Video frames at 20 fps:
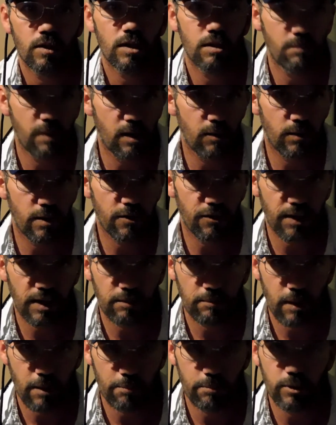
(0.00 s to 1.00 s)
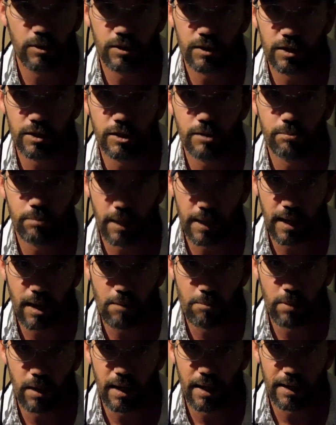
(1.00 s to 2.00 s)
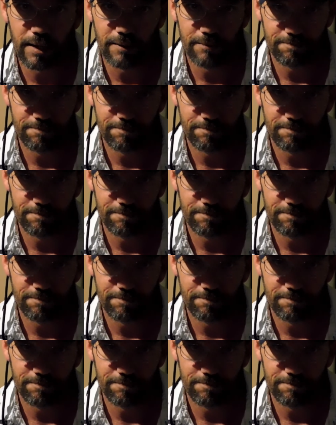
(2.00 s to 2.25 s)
you might want to think about putting in your bug out bag.